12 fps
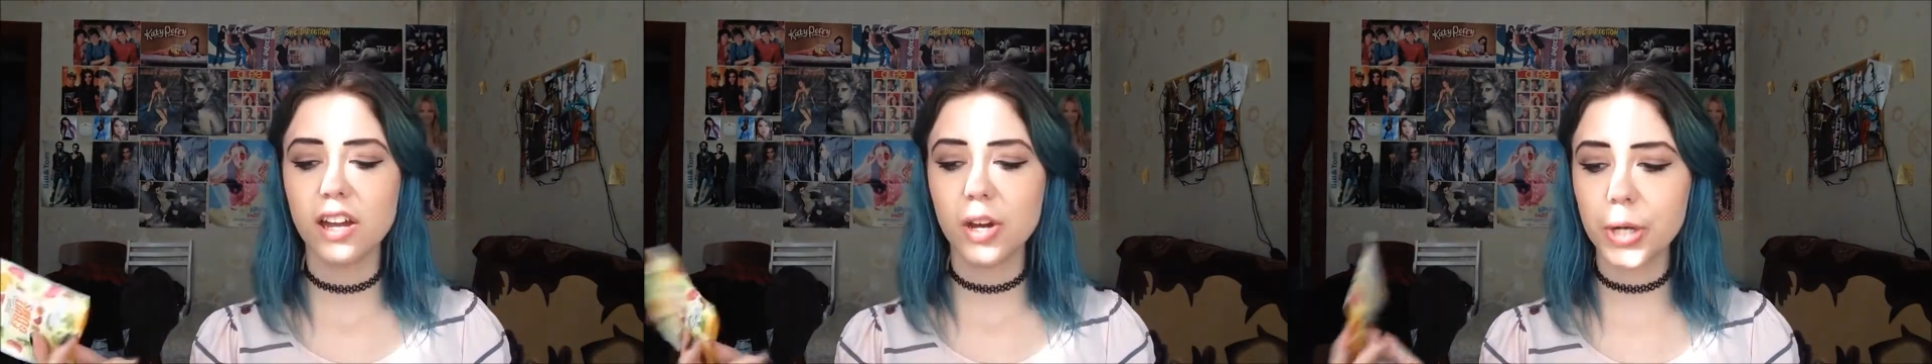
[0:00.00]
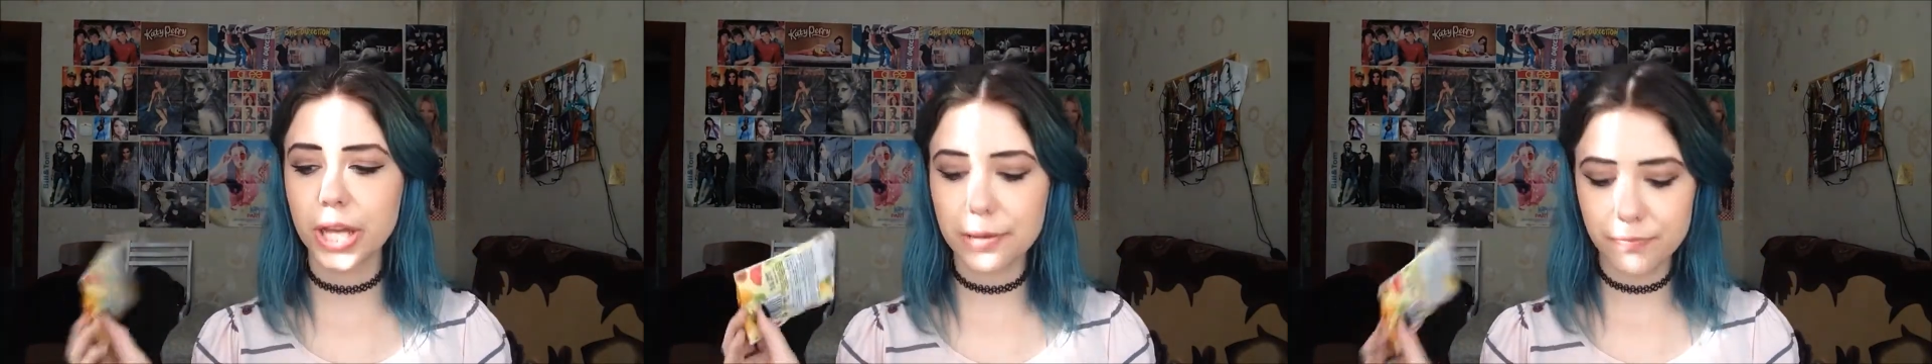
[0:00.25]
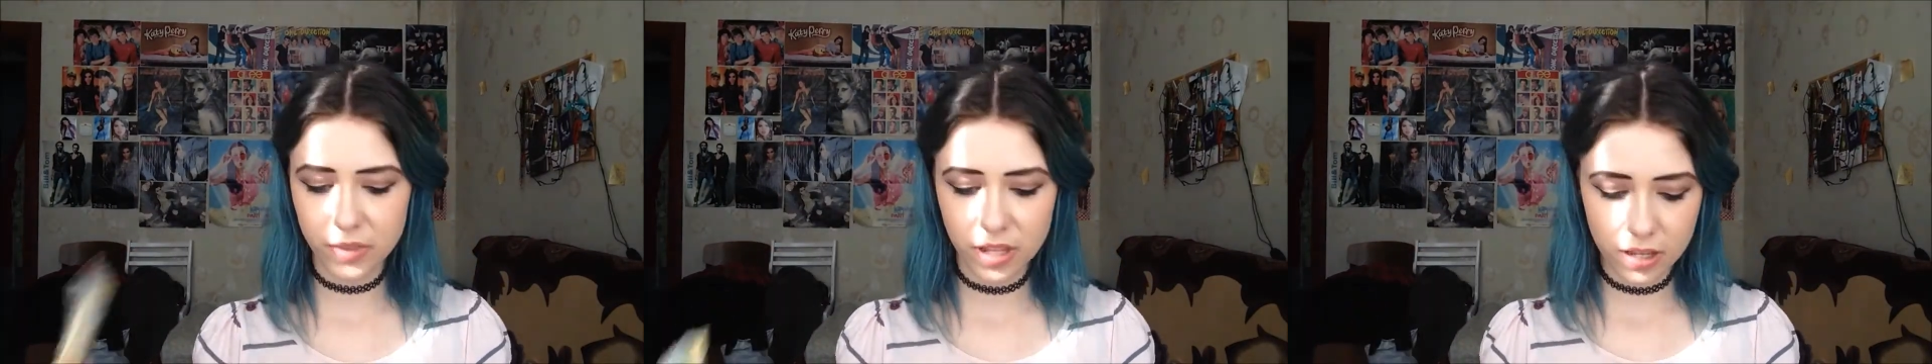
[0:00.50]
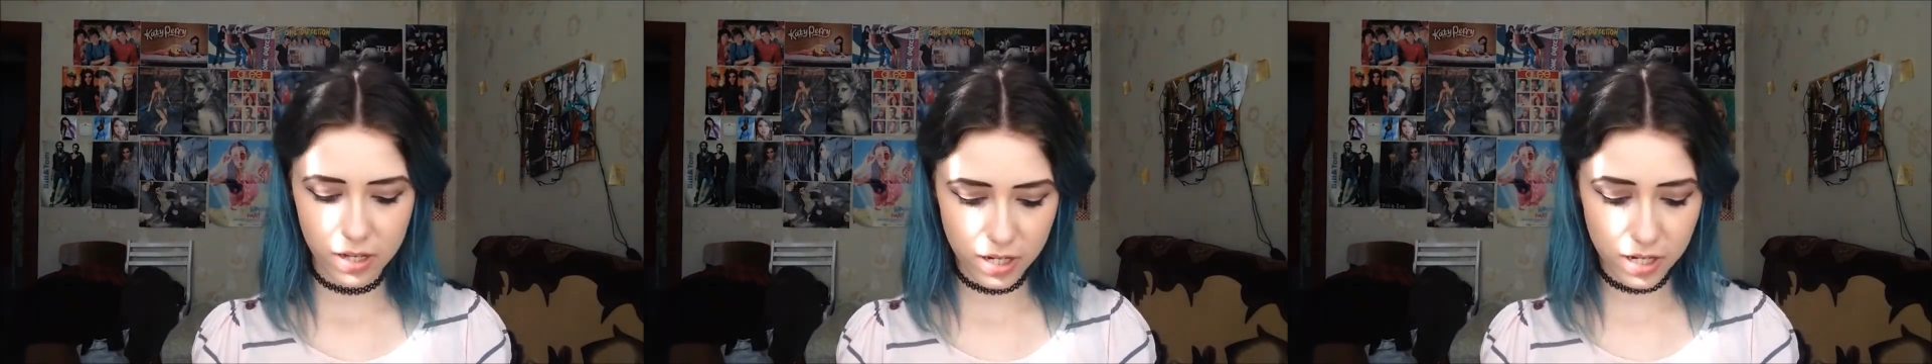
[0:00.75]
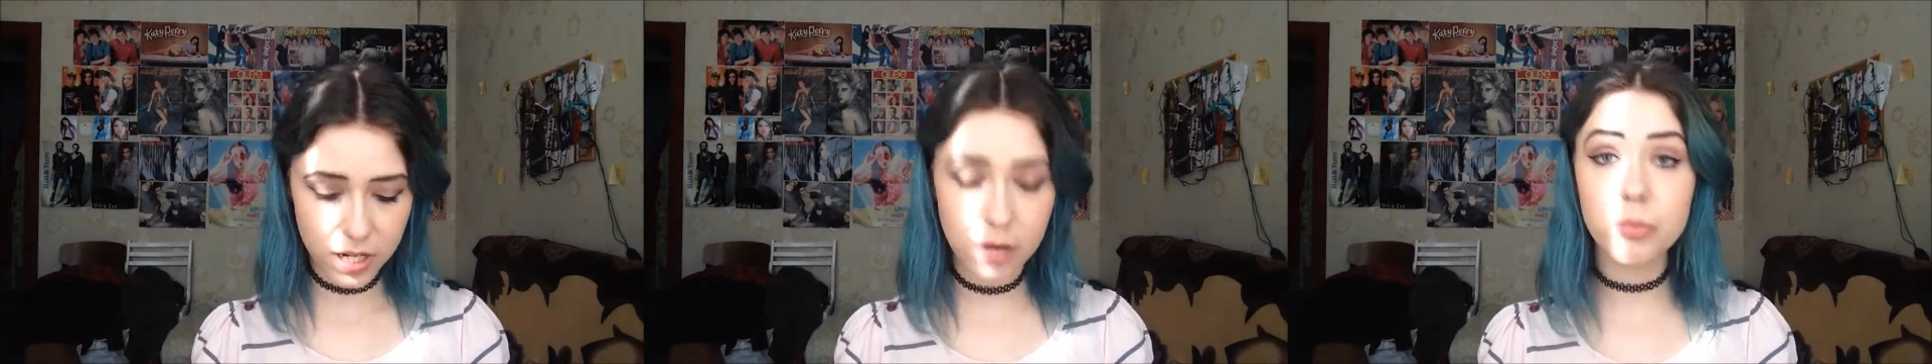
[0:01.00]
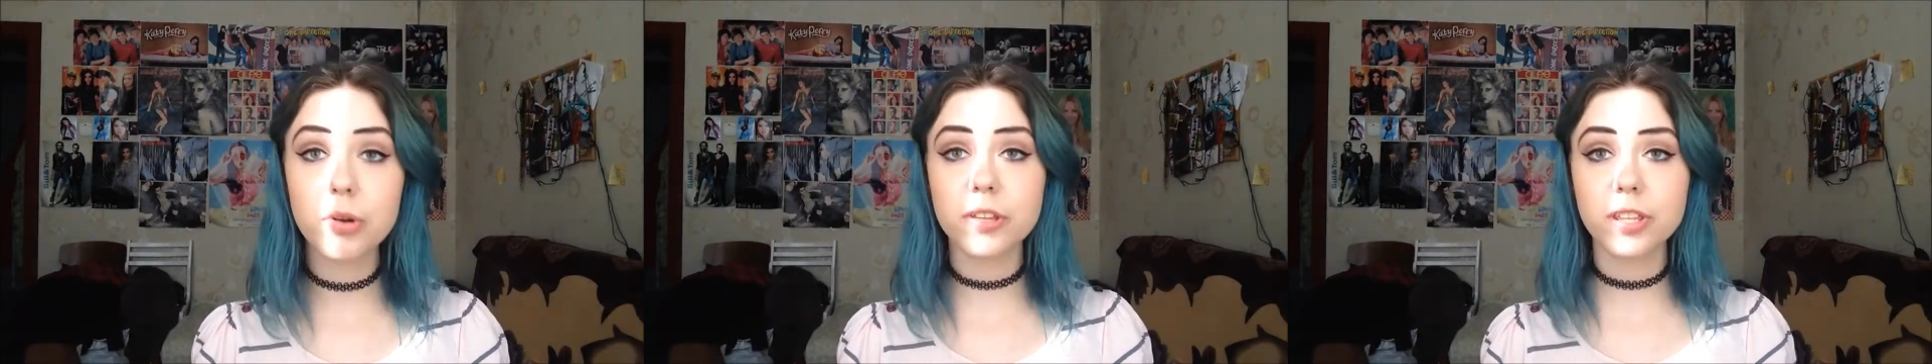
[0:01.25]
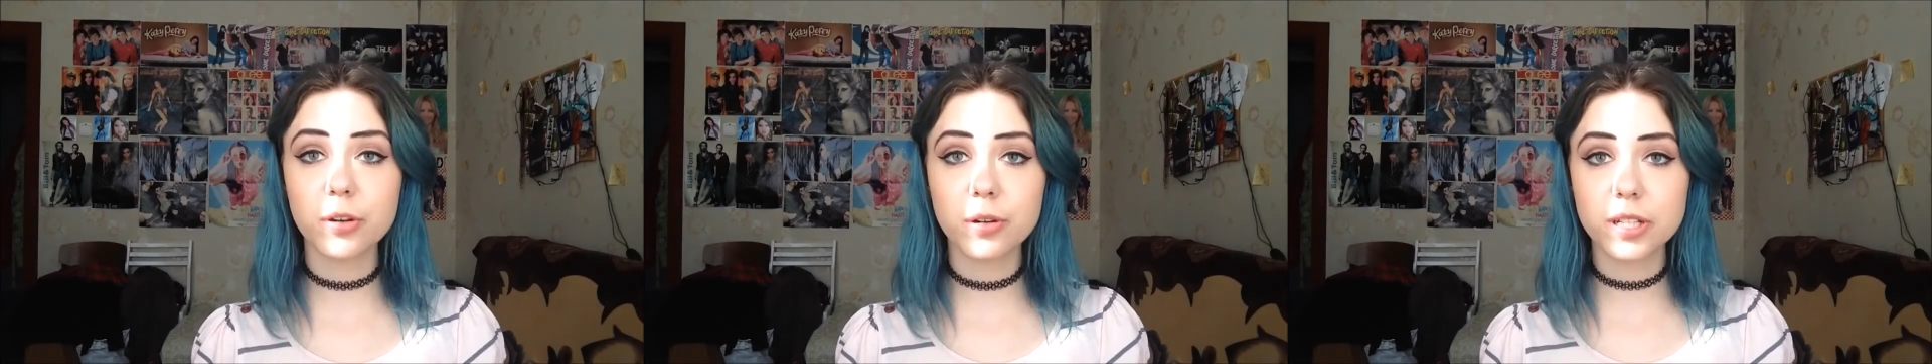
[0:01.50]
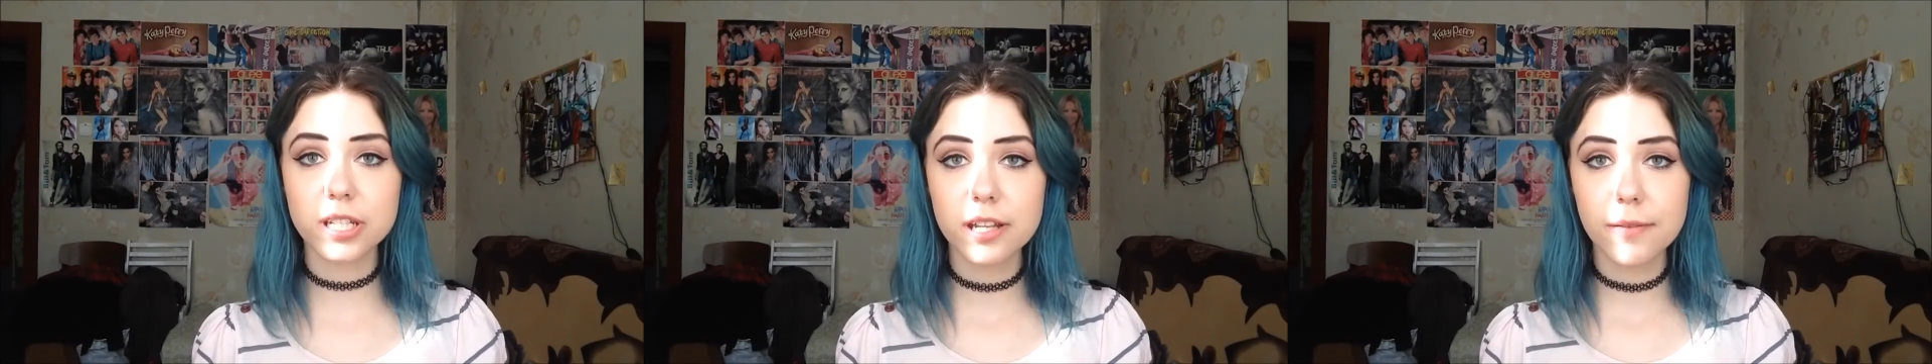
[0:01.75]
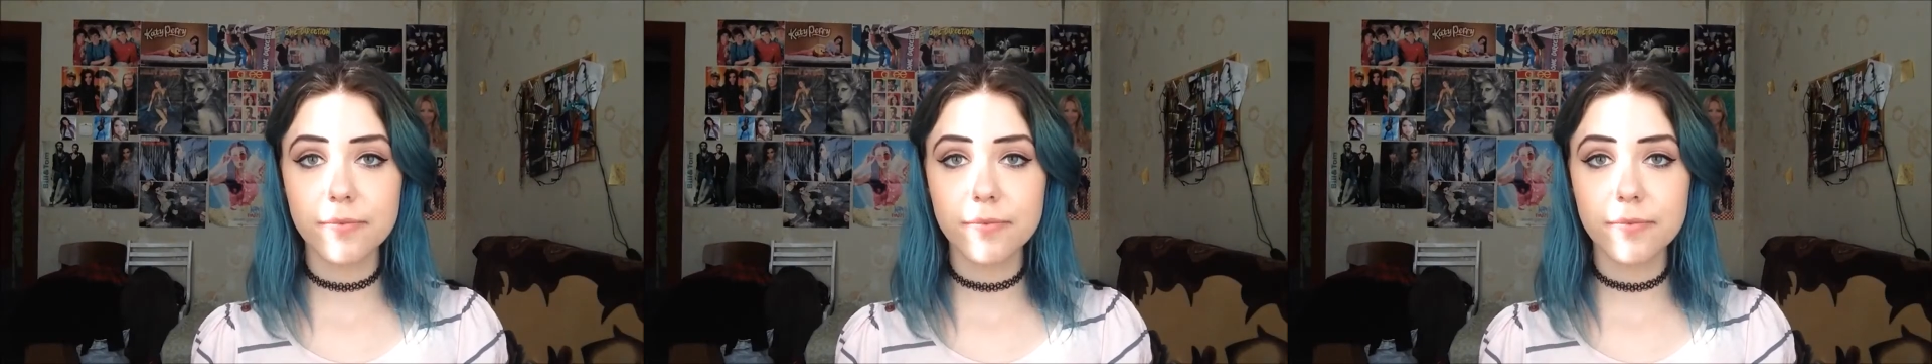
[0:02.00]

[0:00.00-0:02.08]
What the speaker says: Okay, moving on,